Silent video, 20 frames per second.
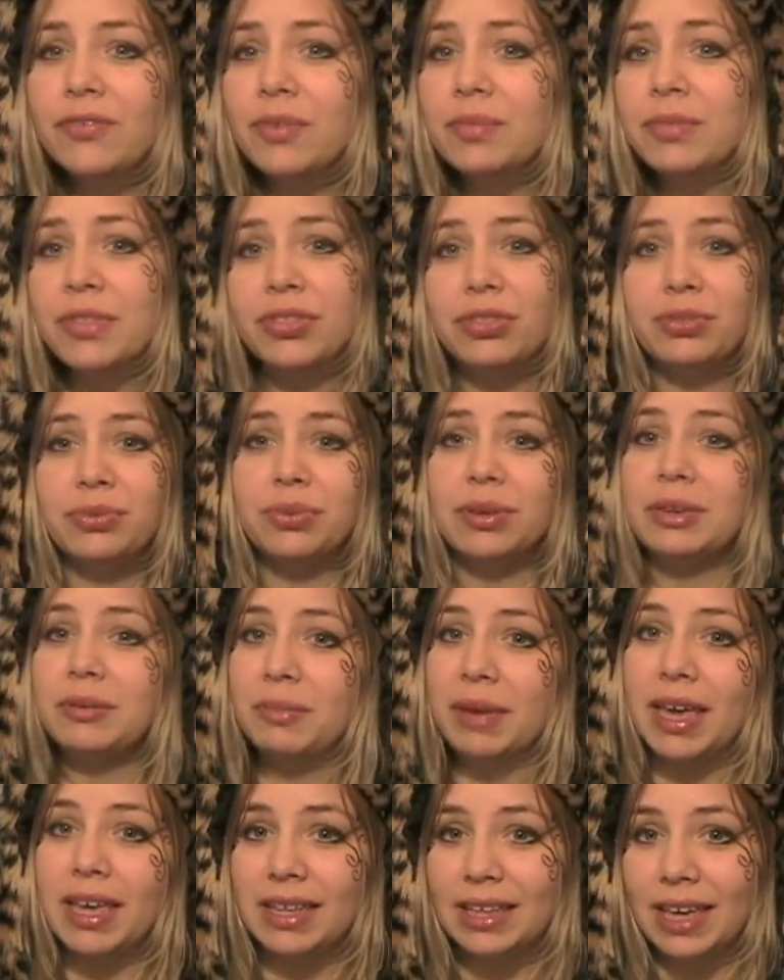from the three
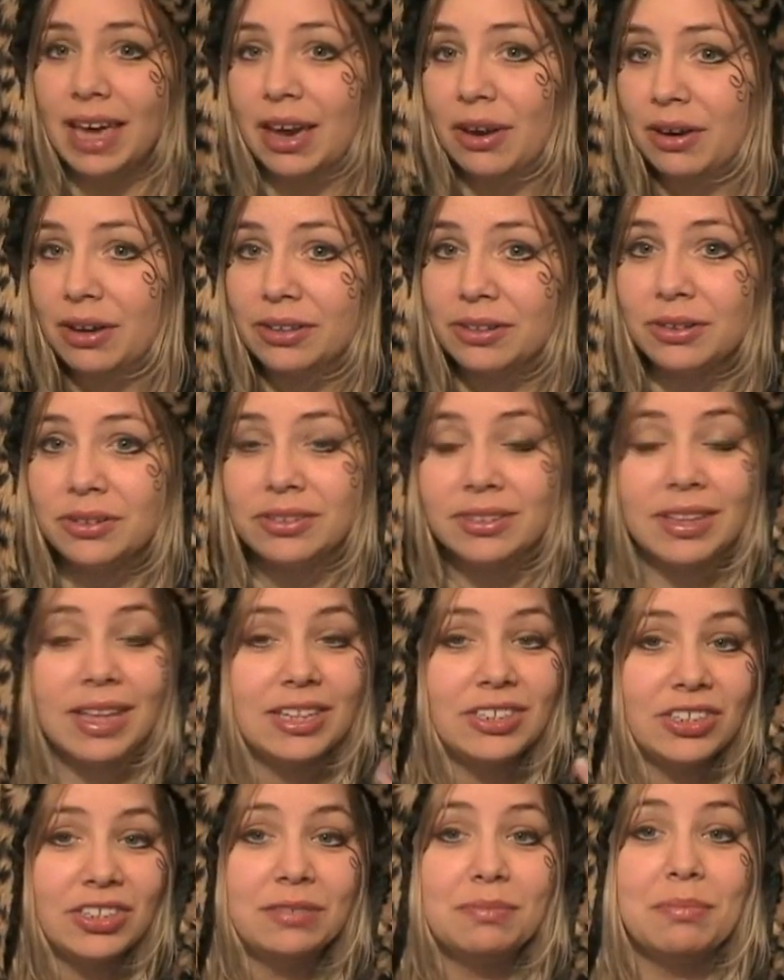main characters that
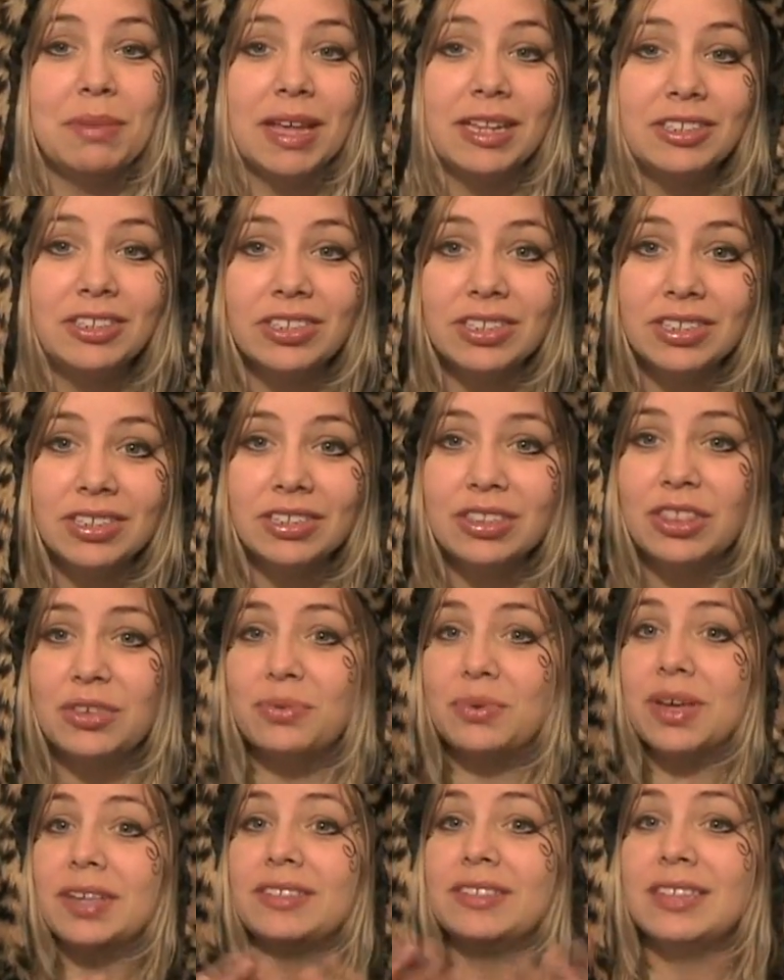I just mentioned,
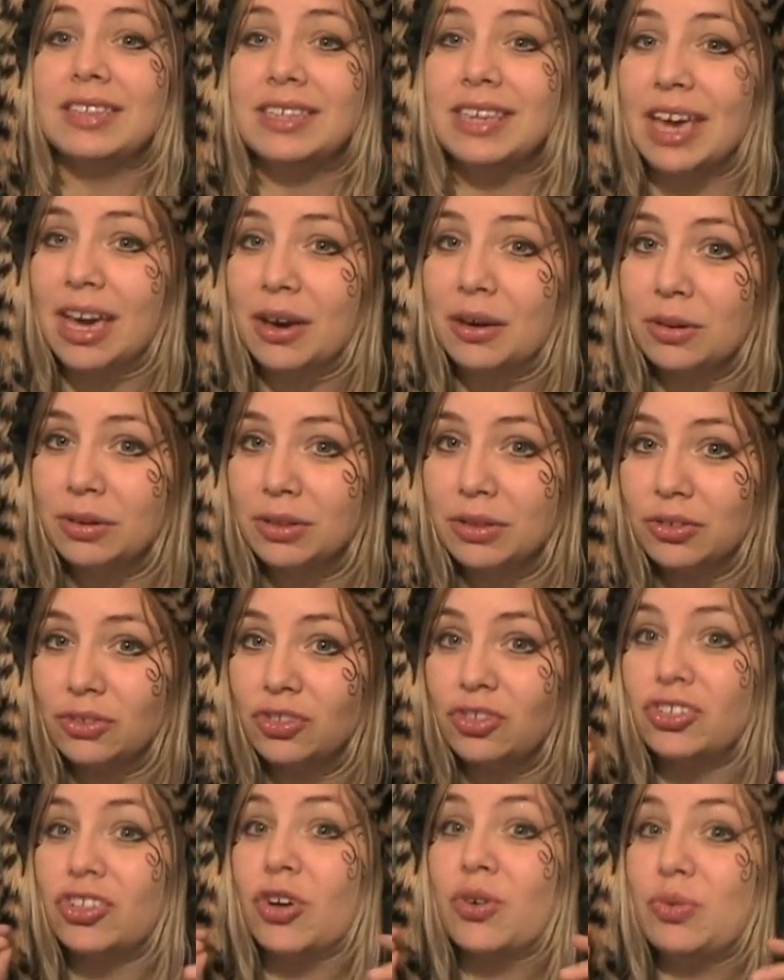the rest of the
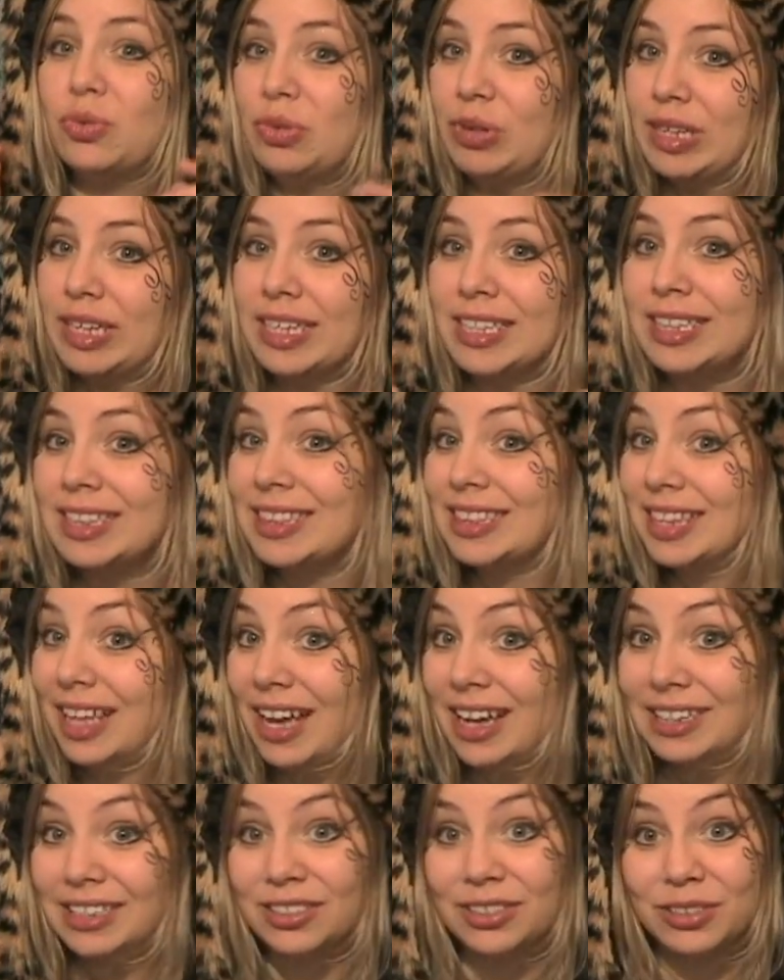characters don't get a
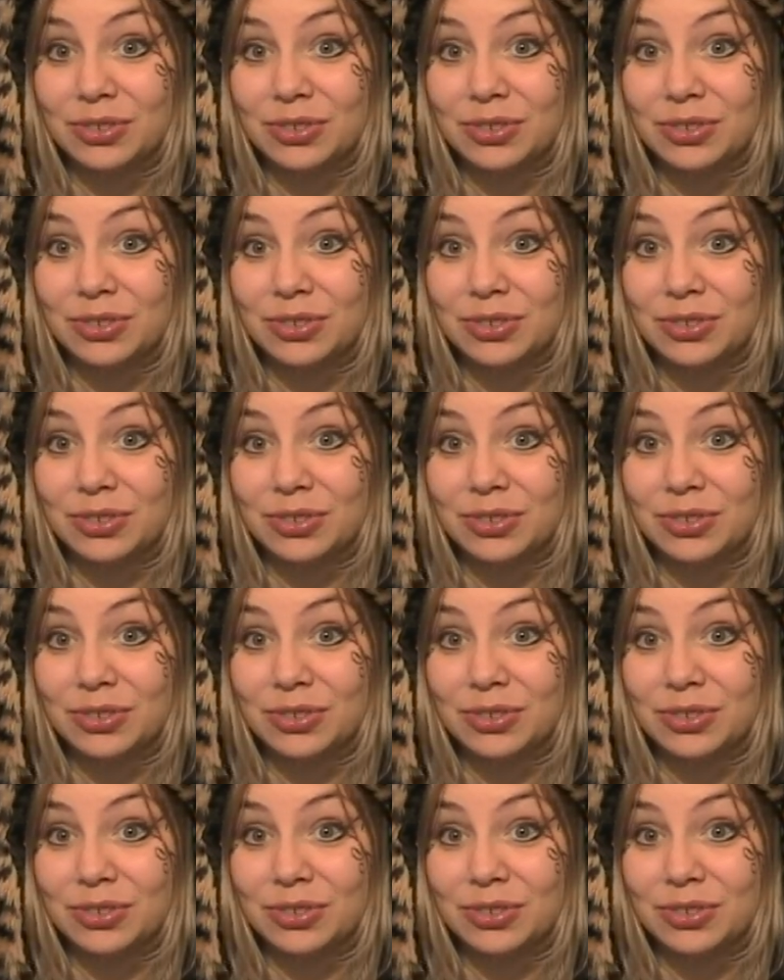lot of